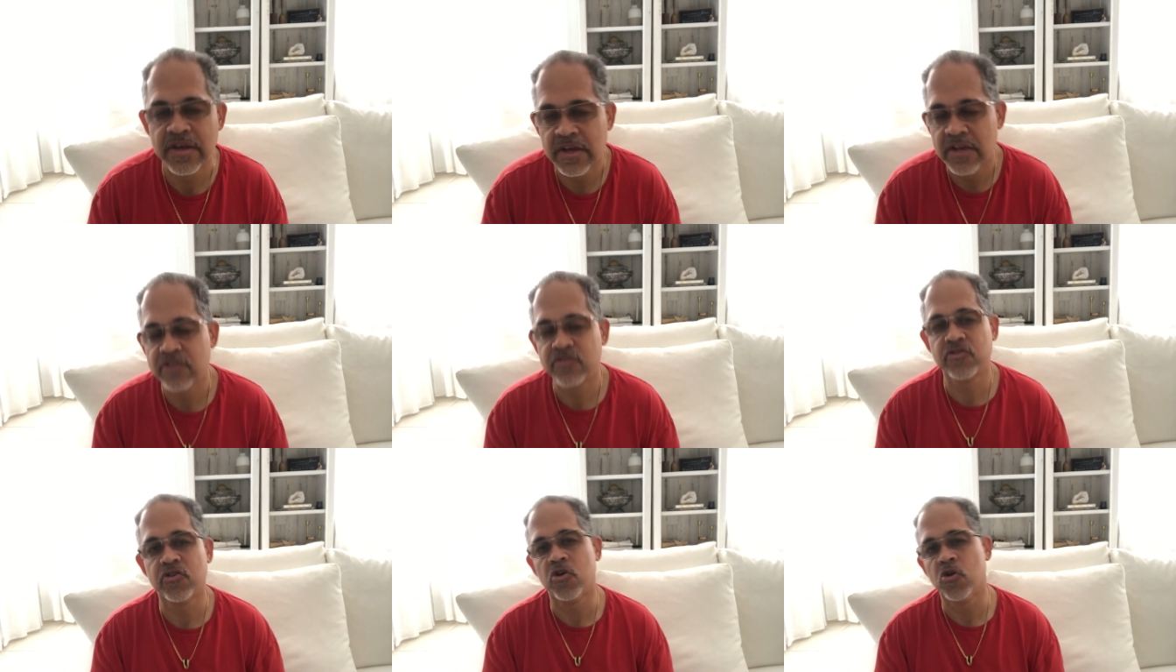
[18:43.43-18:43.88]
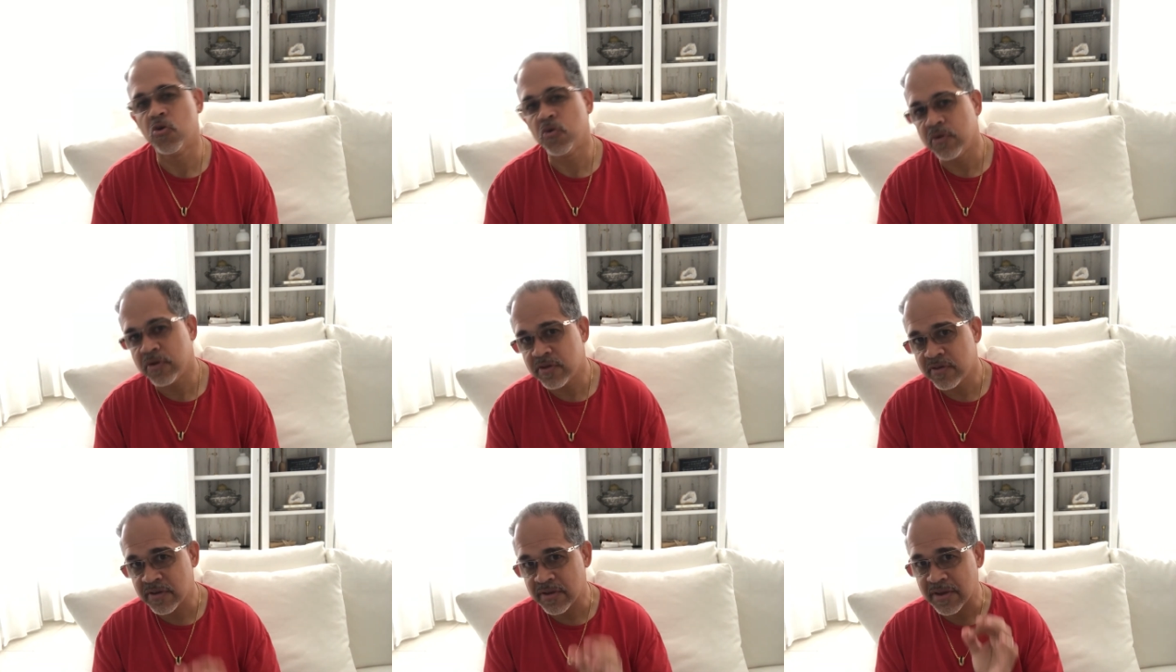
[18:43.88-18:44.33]
So
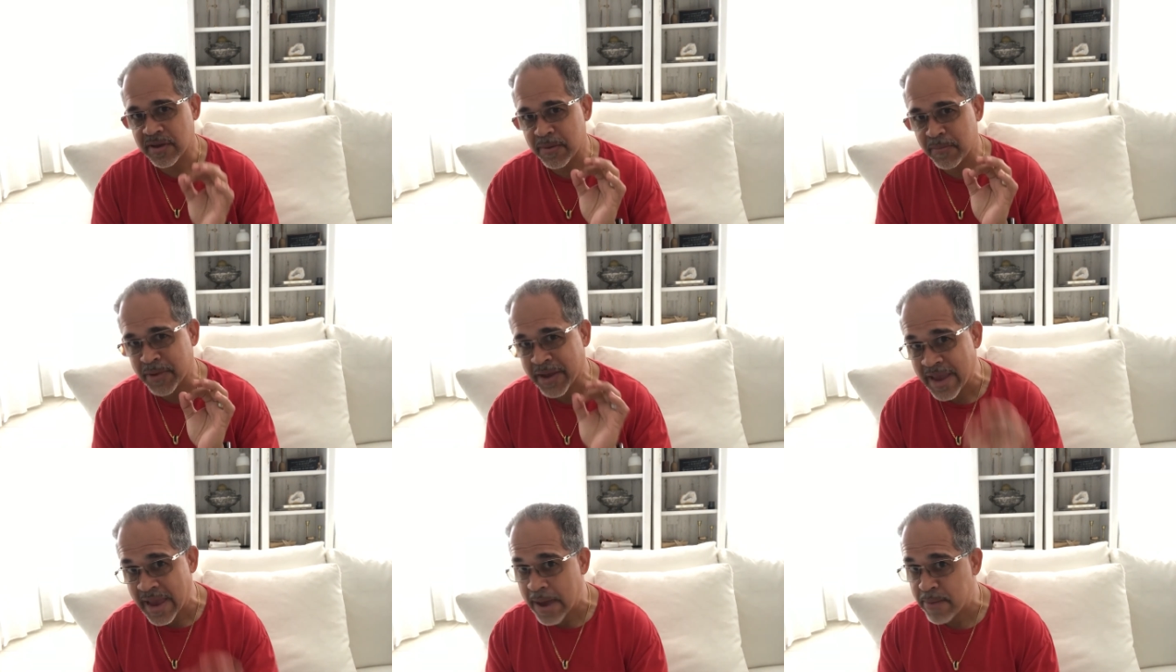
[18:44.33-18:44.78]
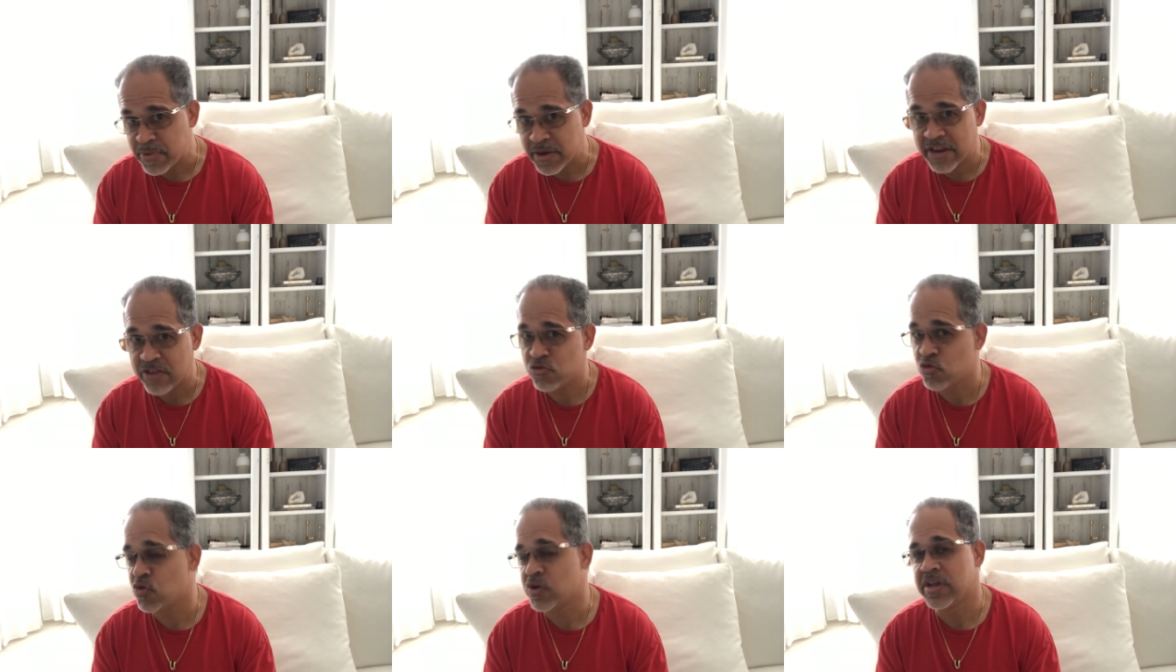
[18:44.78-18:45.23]
cap it
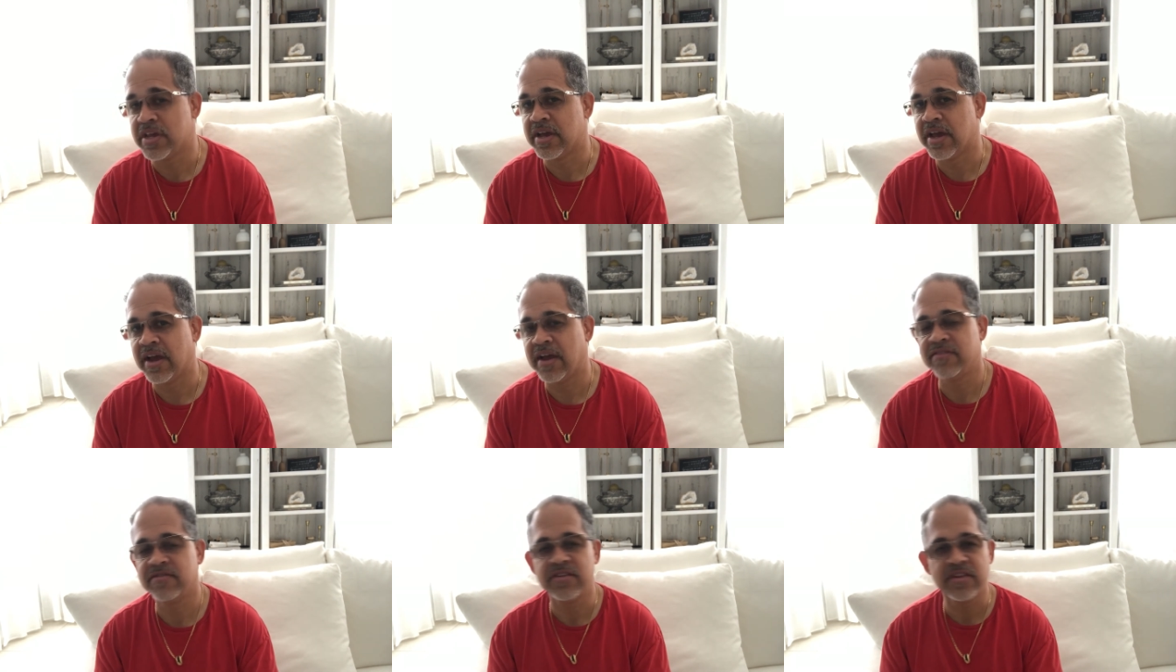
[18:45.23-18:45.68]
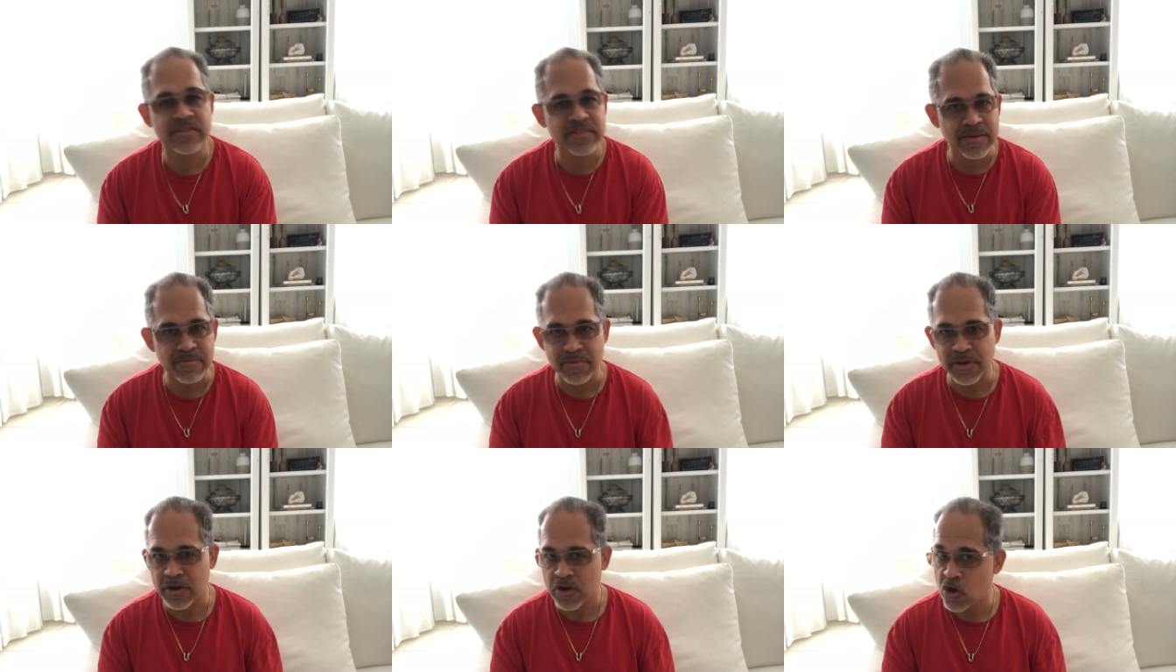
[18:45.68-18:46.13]
at 20, guys. Anything
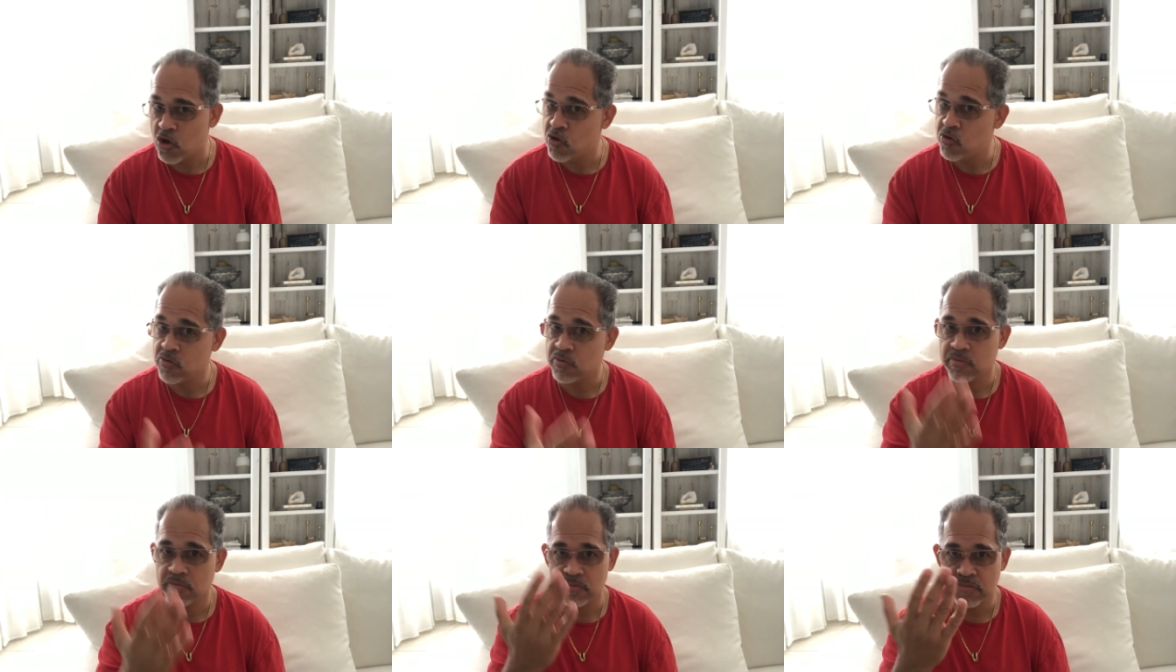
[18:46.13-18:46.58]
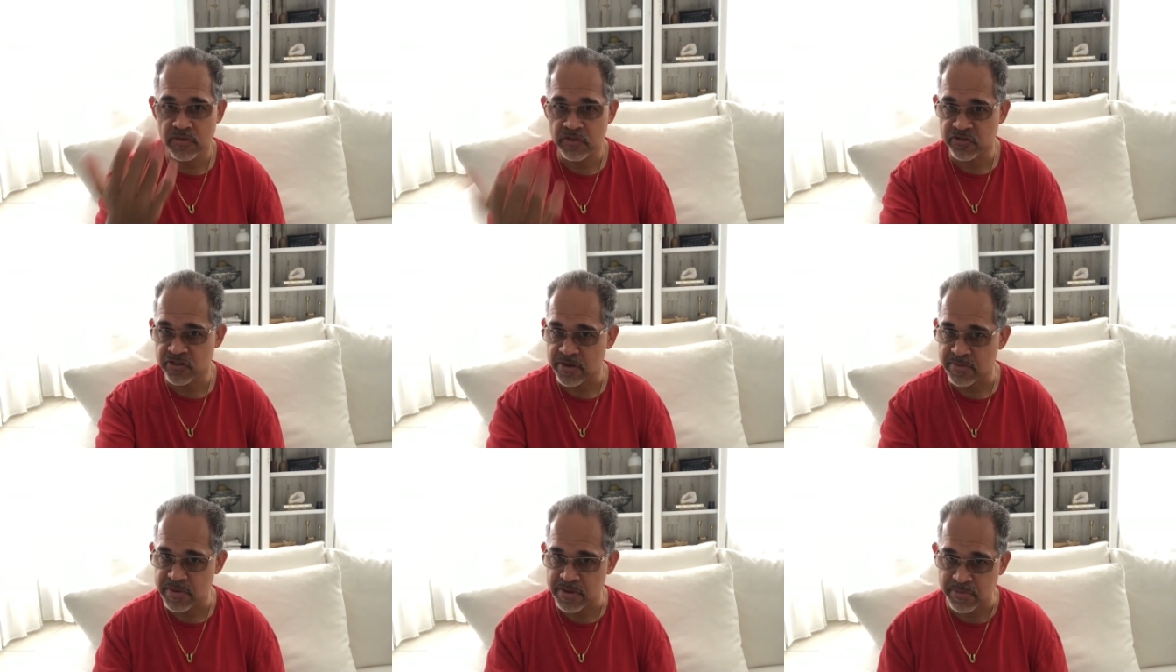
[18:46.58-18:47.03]
below, it's
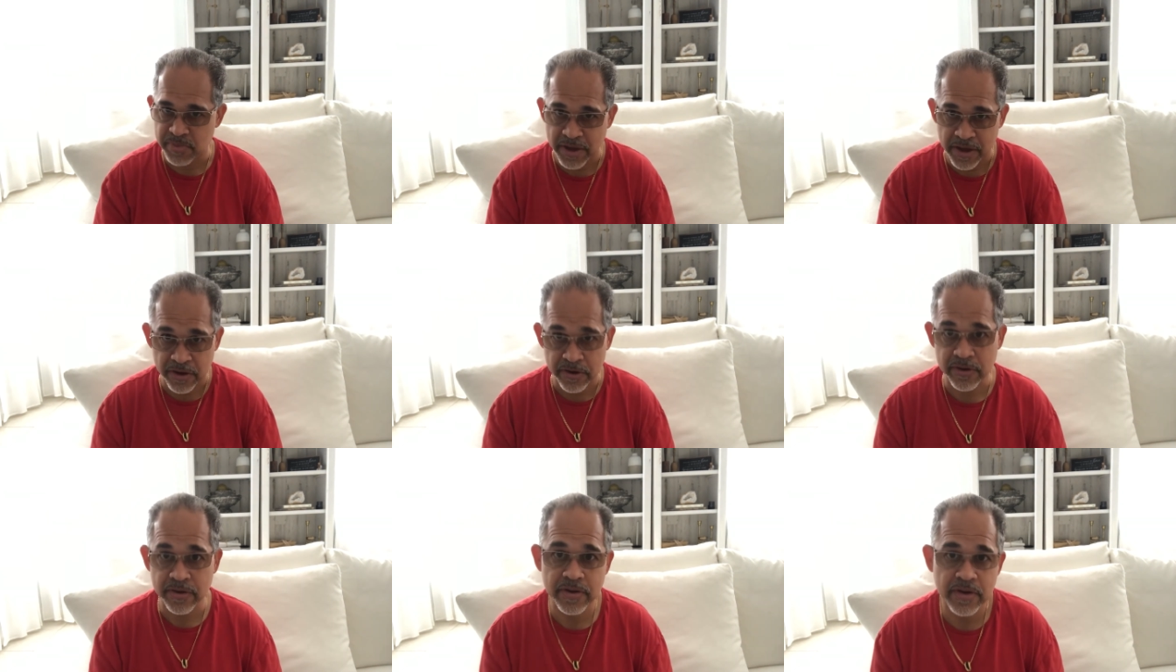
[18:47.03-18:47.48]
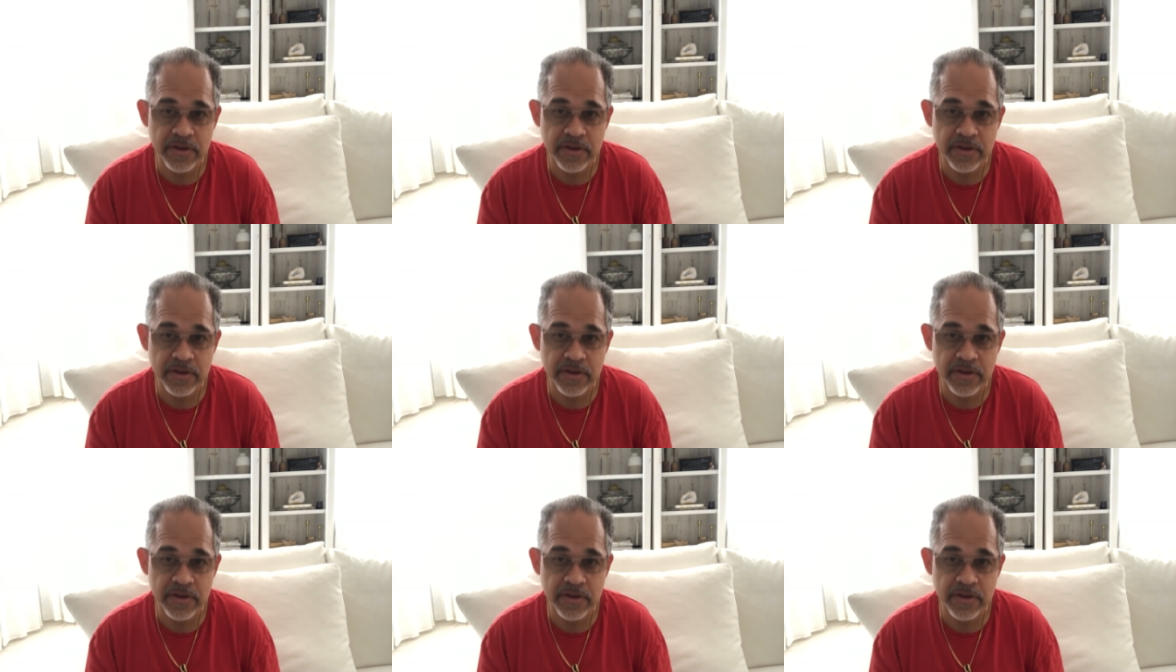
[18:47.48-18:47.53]
going to be better.